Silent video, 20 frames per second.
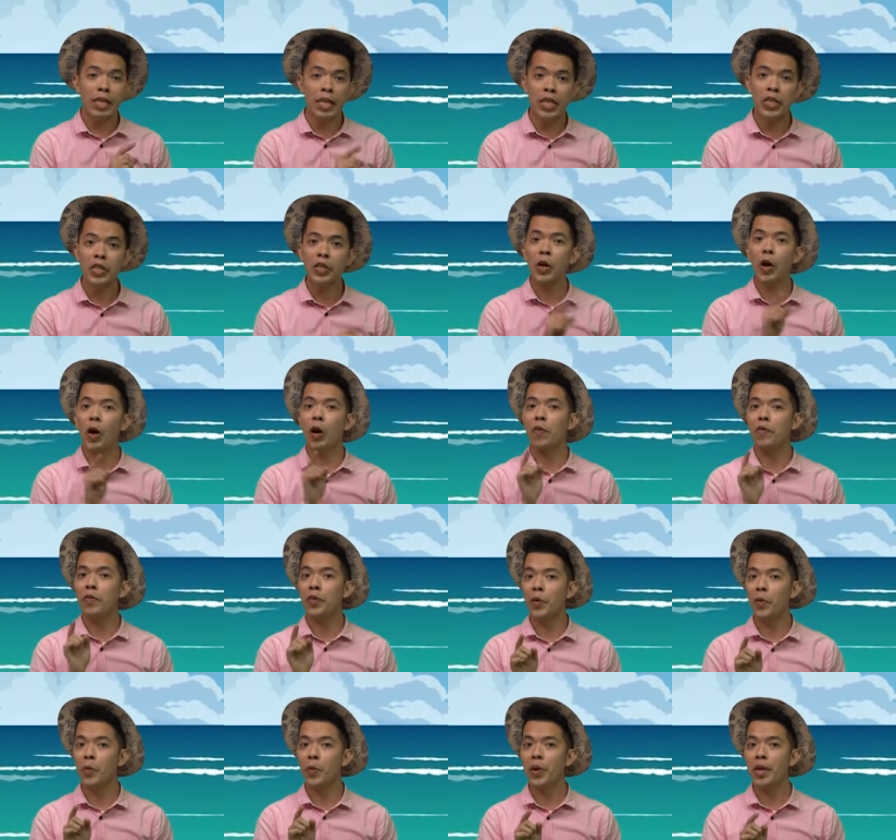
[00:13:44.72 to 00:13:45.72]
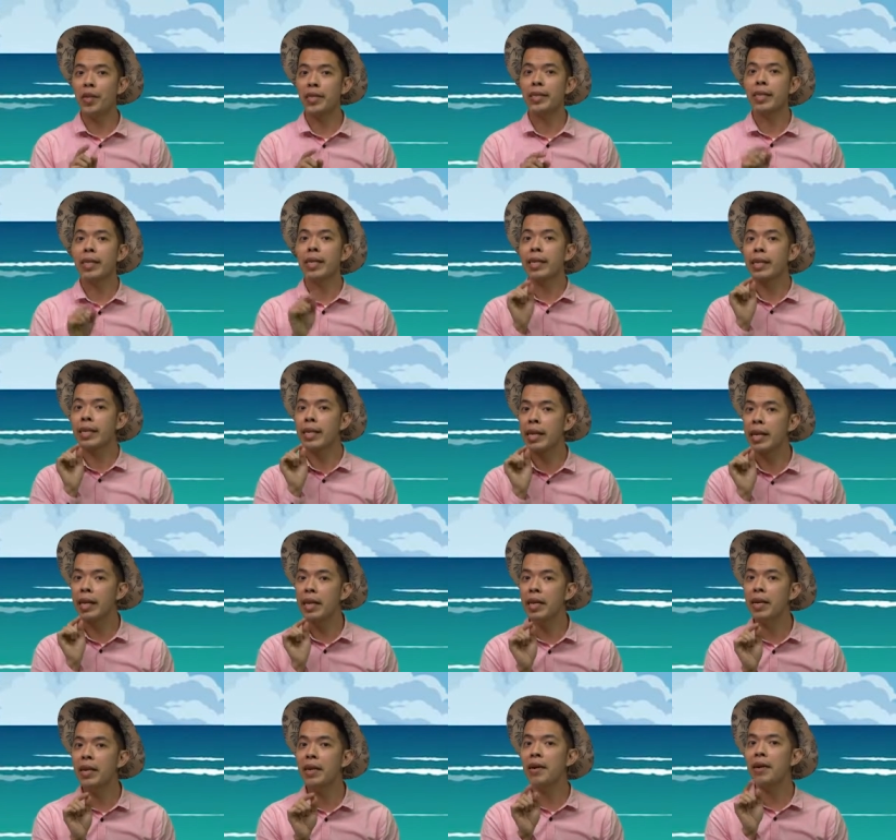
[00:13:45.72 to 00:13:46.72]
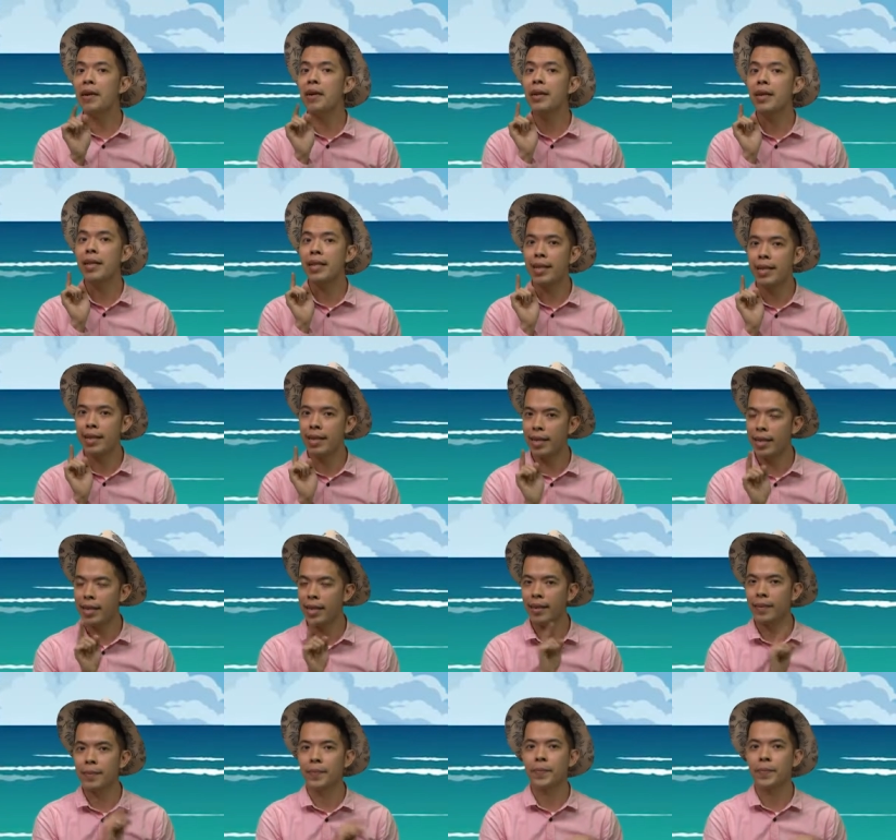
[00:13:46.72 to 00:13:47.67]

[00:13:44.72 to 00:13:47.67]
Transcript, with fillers: each of the words clearly.